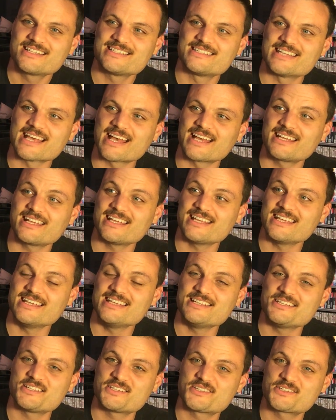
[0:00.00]
Data
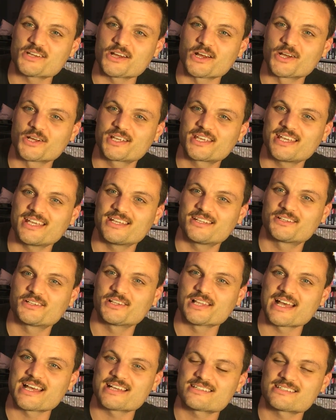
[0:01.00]
East Arcade
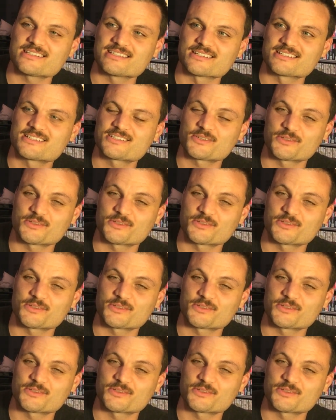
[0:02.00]
Classics.